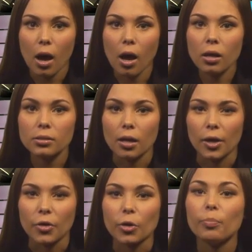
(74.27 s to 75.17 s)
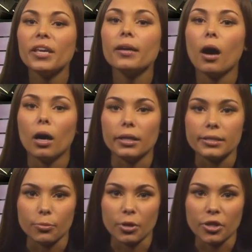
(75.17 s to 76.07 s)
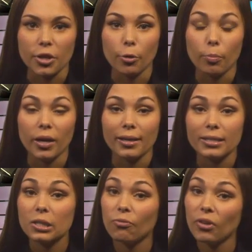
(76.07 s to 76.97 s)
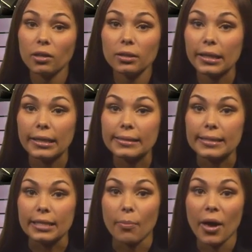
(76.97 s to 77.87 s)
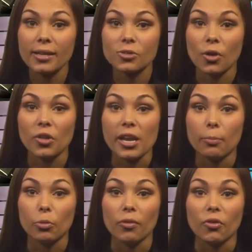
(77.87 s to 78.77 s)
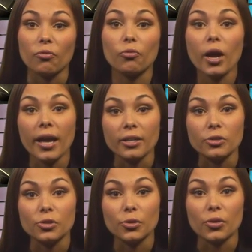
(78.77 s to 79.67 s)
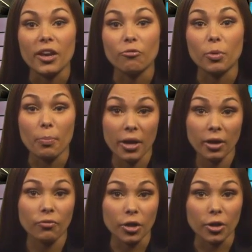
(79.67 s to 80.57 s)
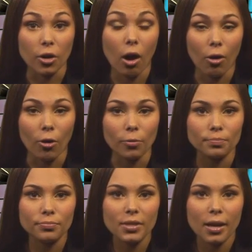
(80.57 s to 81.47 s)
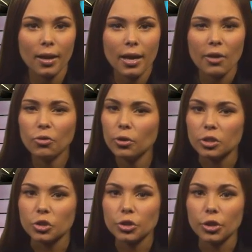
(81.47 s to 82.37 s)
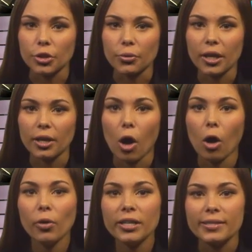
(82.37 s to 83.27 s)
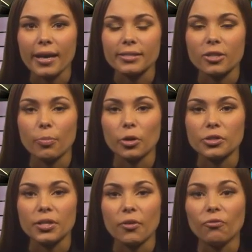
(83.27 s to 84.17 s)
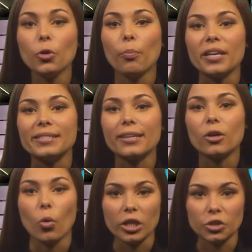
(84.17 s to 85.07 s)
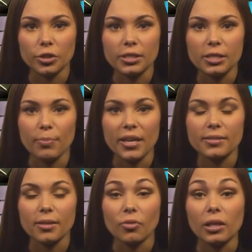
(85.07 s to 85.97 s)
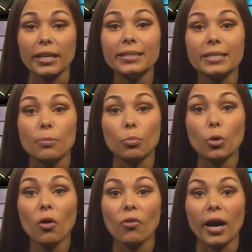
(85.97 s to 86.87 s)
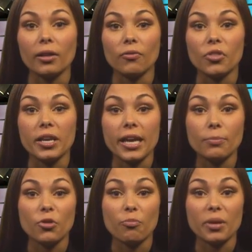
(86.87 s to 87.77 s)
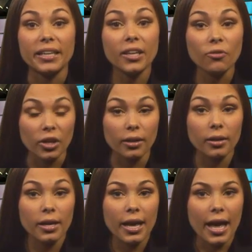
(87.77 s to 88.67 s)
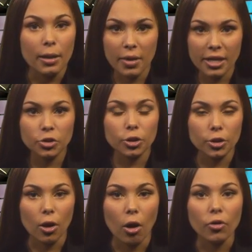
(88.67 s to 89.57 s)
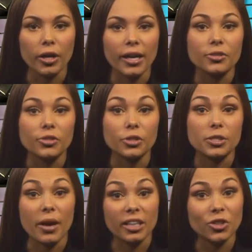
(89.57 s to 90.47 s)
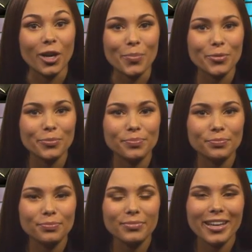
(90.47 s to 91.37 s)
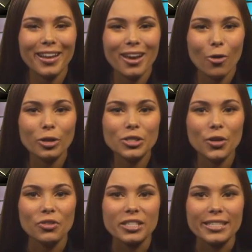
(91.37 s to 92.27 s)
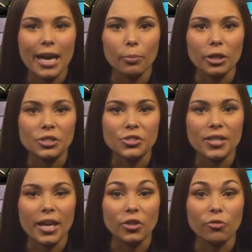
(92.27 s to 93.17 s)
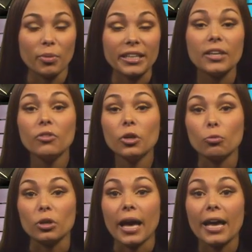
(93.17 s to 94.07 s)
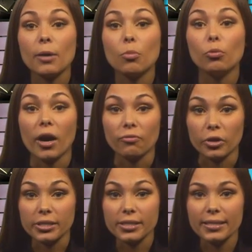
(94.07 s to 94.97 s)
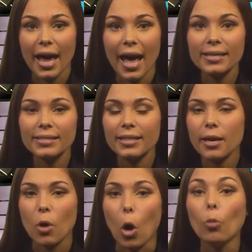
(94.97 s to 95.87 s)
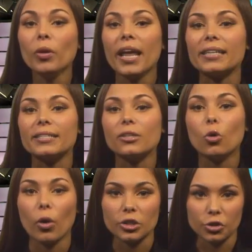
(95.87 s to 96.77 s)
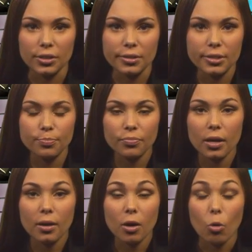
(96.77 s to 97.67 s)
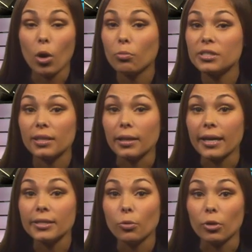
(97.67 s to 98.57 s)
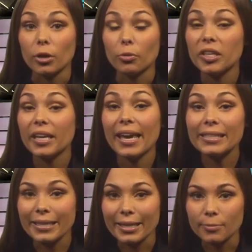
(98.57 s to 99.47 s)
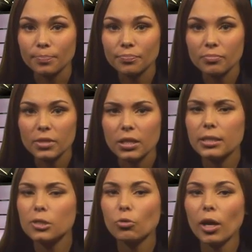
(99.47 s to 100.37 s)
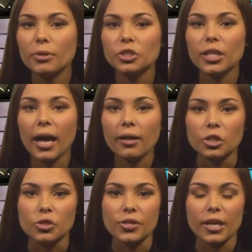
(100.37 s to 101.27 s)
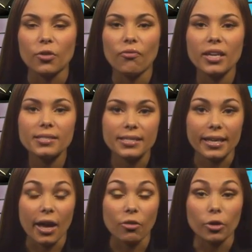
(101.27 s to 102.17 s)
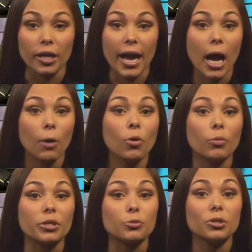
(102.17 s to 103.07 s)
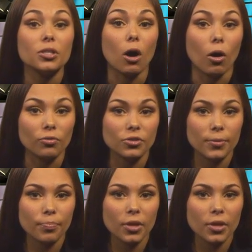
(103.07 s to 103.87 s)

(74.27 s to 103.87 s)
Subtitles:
Odds are they're being honest with you, but it's fairly easy to pass on the number of a friend who they've prepared for your call. If you're unsure, you can always ask the person a few basic questions based on the LinkedIn profile of the name you've been given and make sure all their answers match up. Once you've established that you've been given a reliable reference, ask them open-ended questions. What was it like to work with the candidate? Describe a challenge that you faced together and how it was resolved.